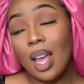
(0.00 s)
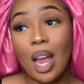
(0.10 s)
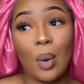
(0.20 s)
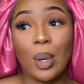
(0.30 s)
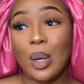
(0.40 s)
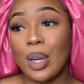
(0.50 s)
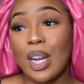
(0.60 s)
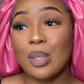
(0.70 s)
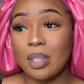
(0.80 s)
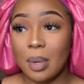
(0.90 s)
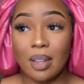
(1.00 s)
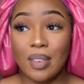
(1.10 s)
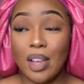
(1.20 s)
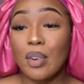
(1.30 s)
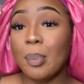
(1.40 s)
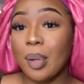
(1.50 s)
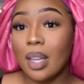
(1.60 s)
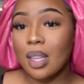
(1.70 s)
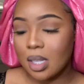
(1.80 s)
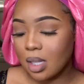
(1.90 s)
I really don't care too much about the flavor, but
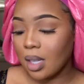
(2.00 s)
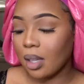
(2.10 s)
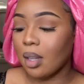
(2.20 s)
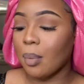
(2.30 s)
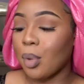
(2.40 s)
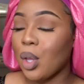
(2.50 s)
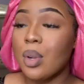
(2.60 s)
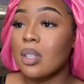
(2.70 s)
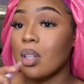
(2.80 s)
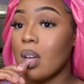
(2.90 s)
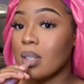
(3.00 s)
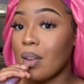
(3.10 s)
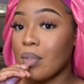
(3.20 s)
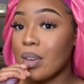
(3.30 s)
this is like the cutest gloss ever.